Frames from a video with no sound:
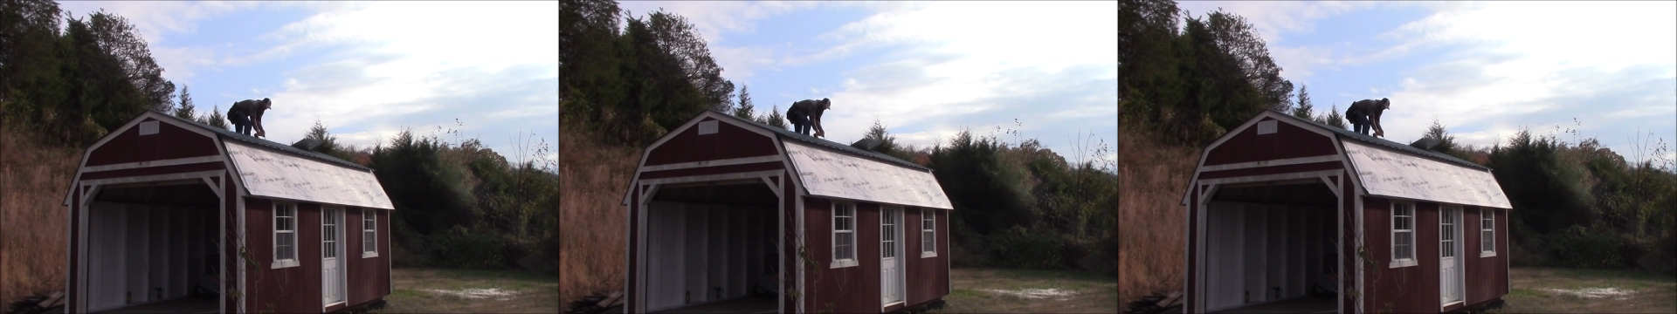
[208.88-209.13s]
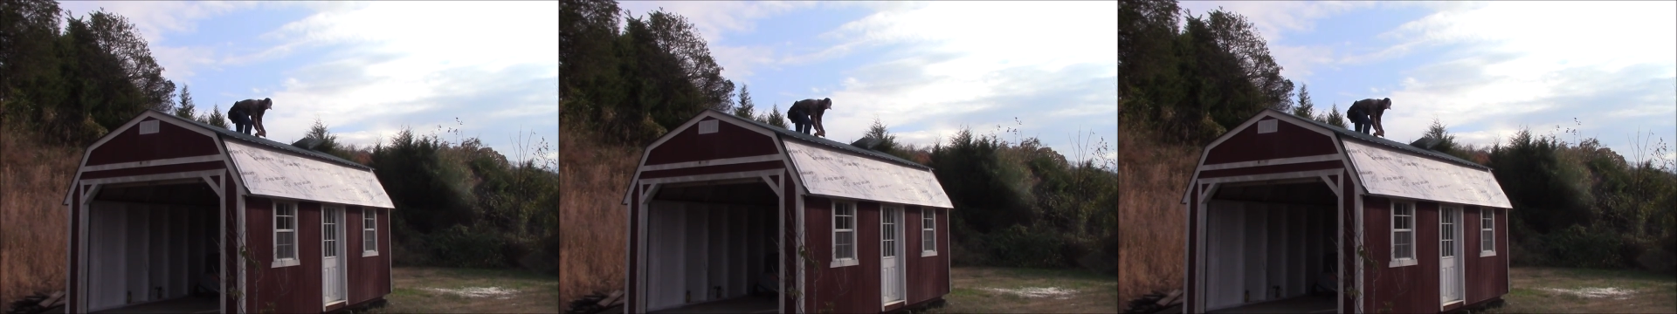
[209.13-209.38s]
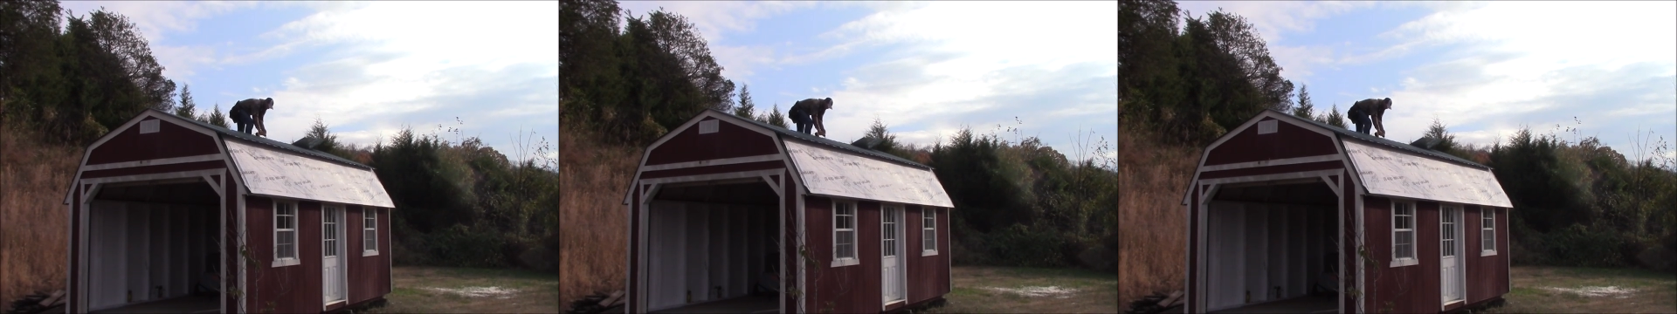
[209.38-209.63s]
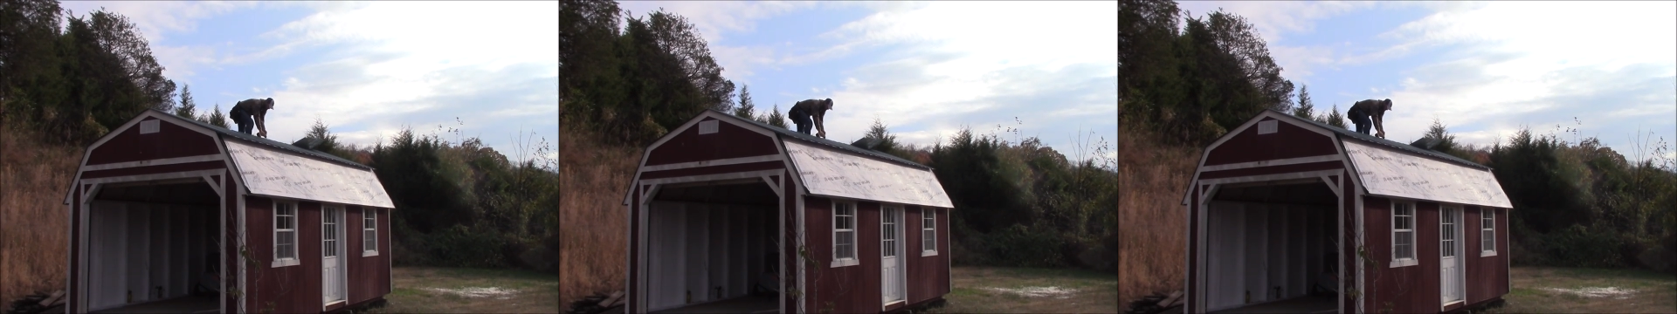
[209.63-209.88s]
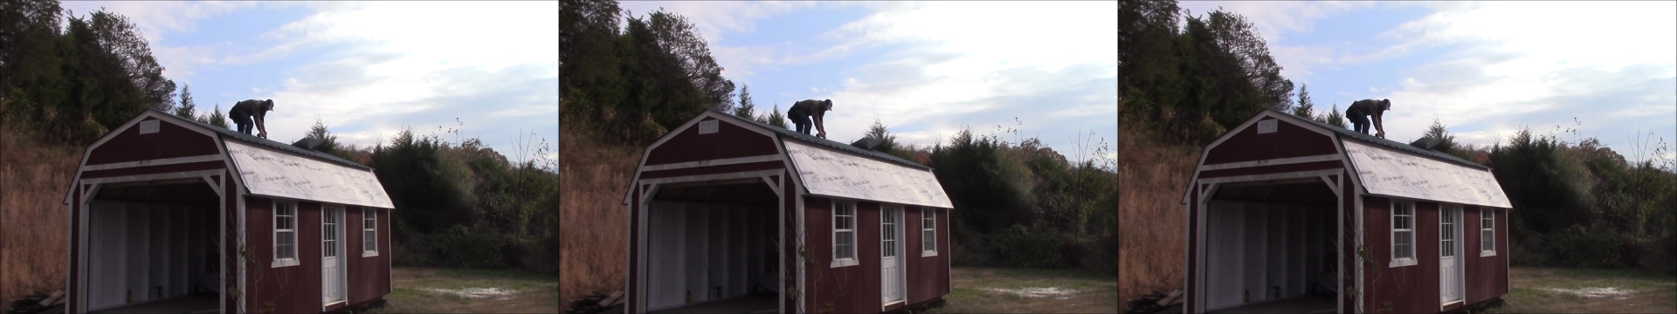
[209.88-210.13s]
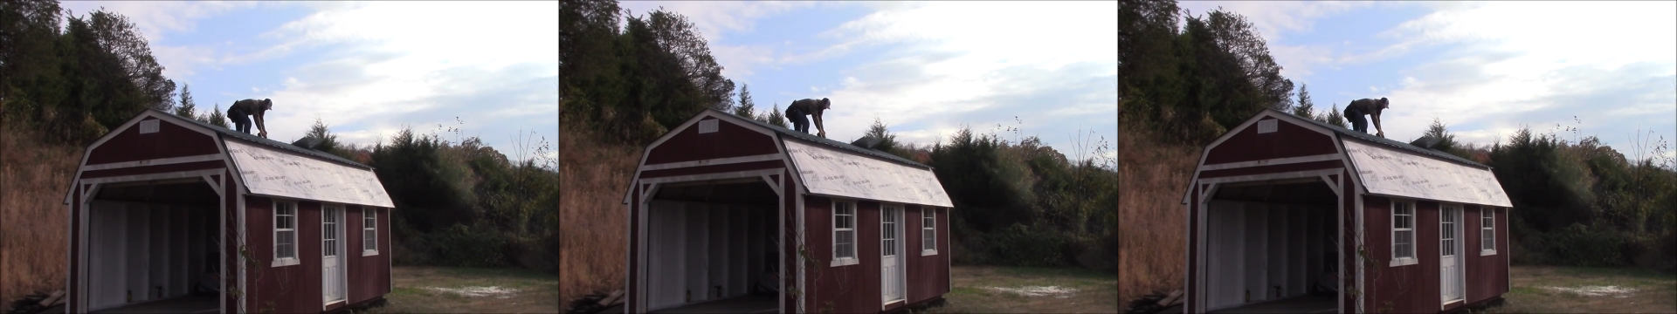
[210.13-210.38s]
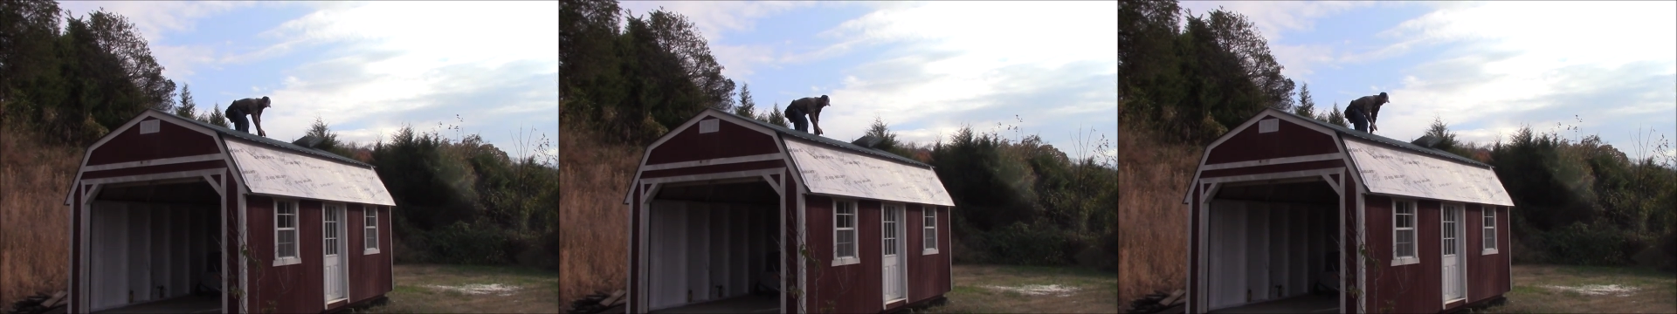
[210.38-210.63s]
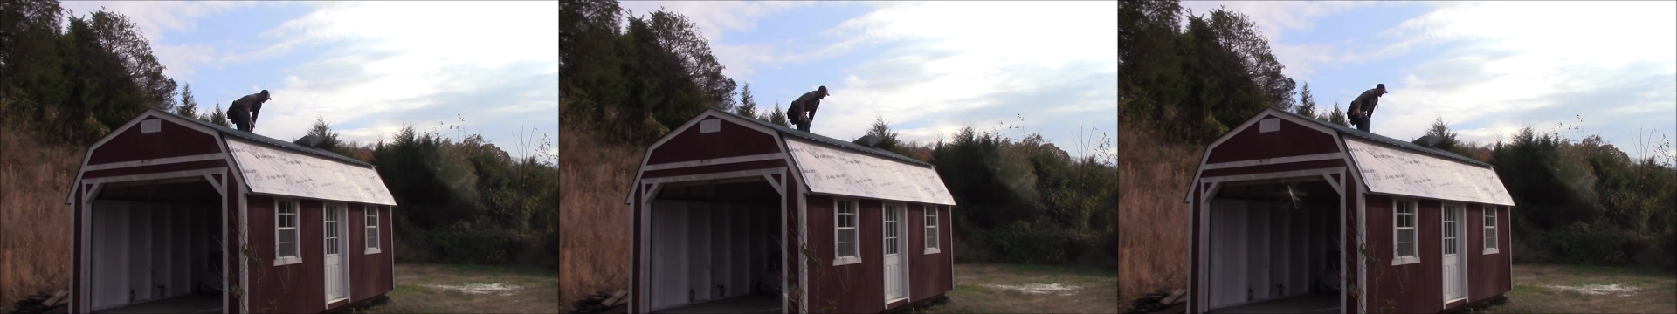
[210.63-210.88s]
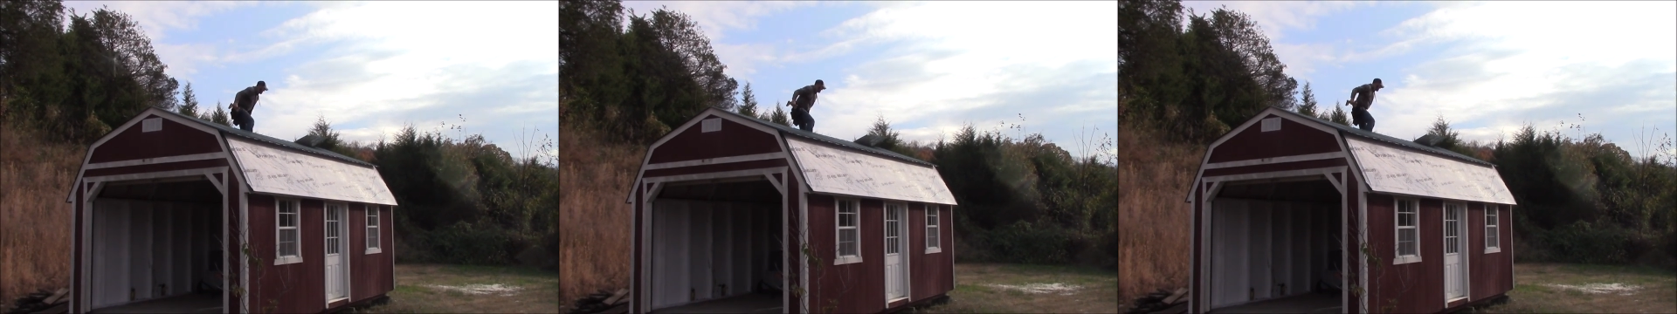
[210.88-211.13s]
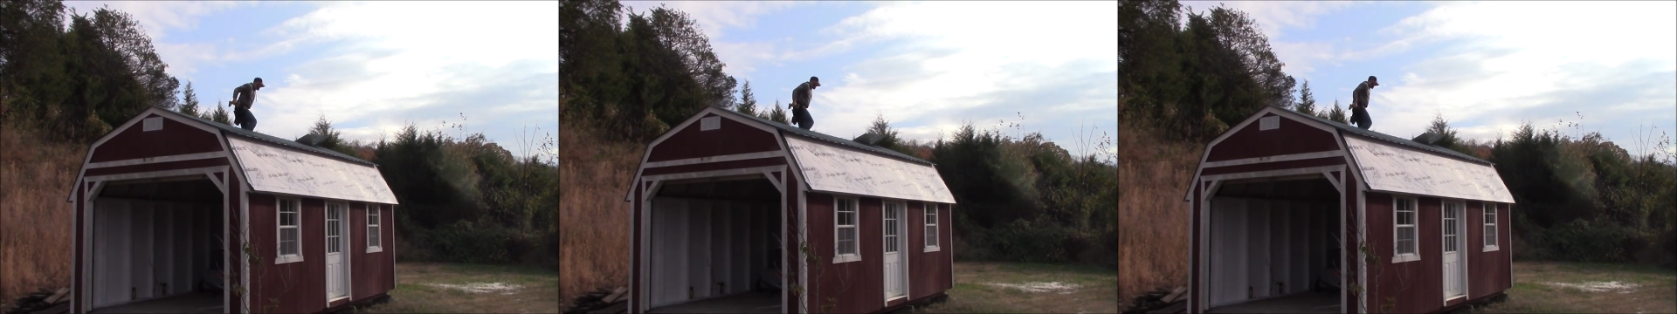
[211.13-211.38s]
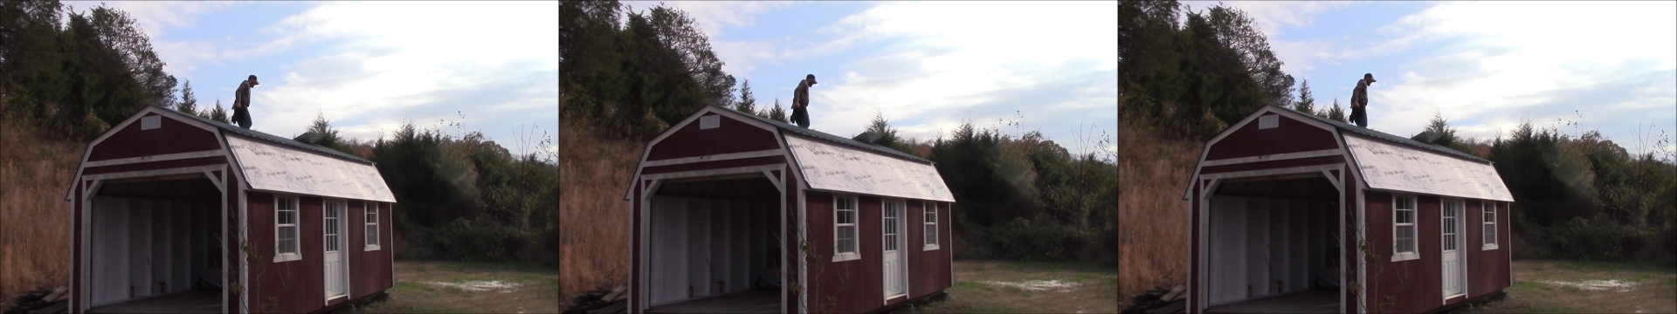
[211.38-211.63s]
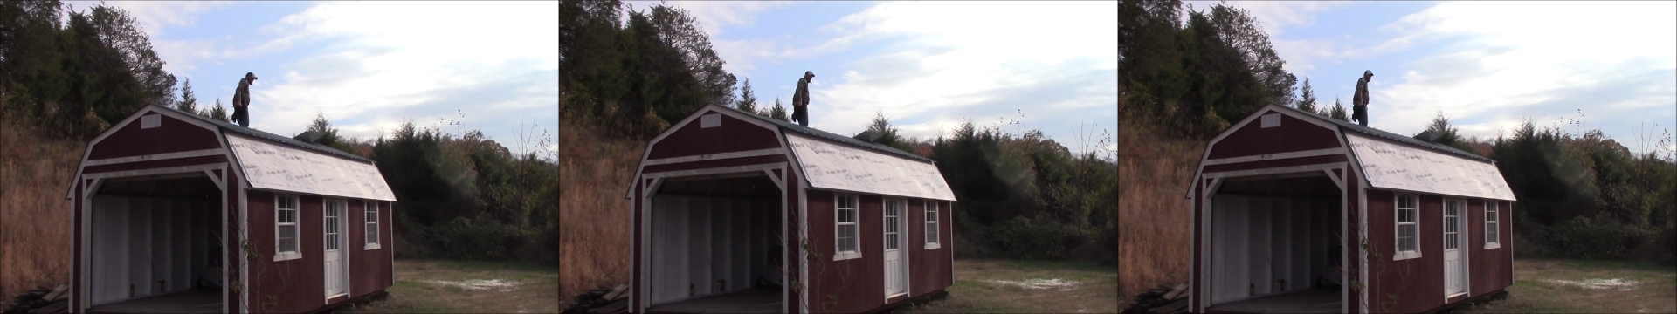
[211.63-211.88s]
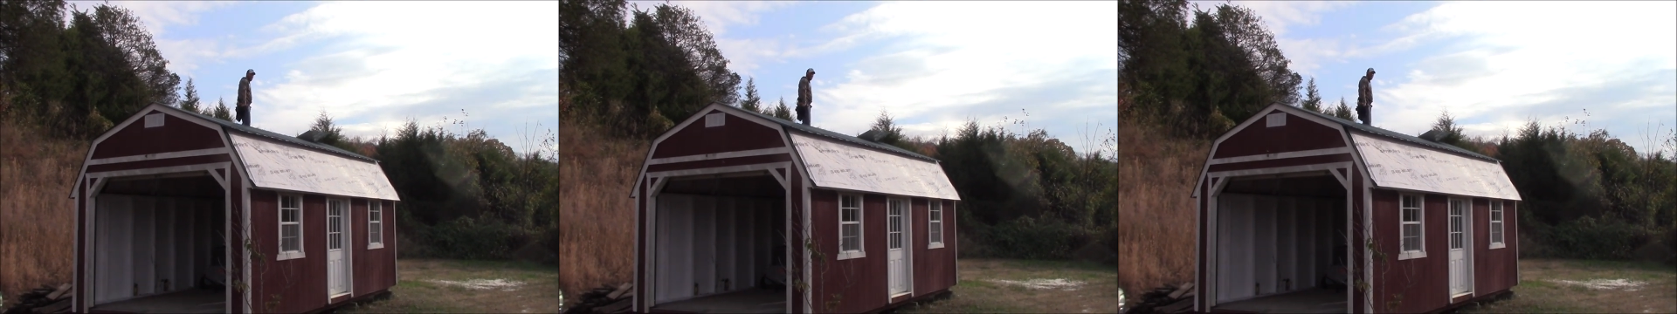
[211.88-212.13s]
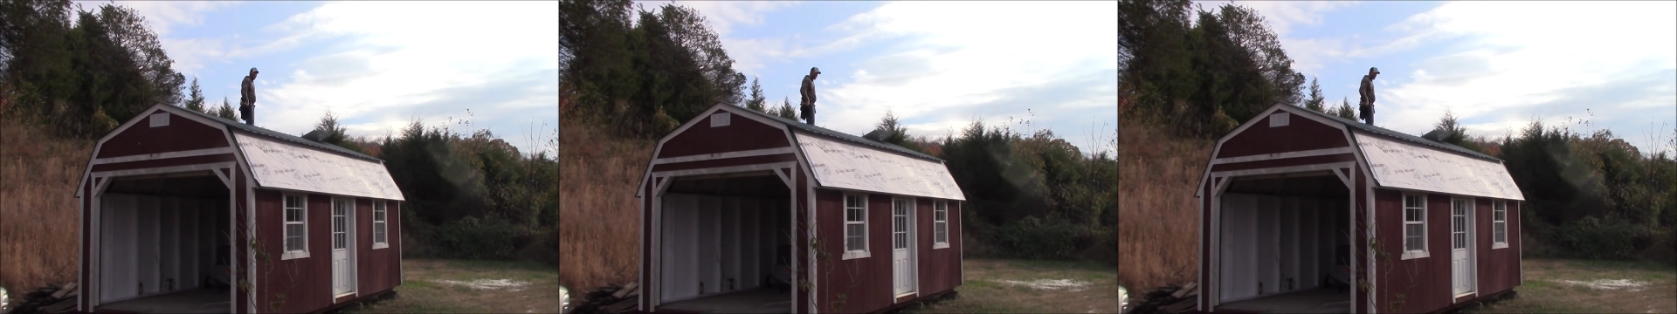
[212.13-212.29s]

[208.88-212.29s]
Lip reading: [unreadable: no face in view]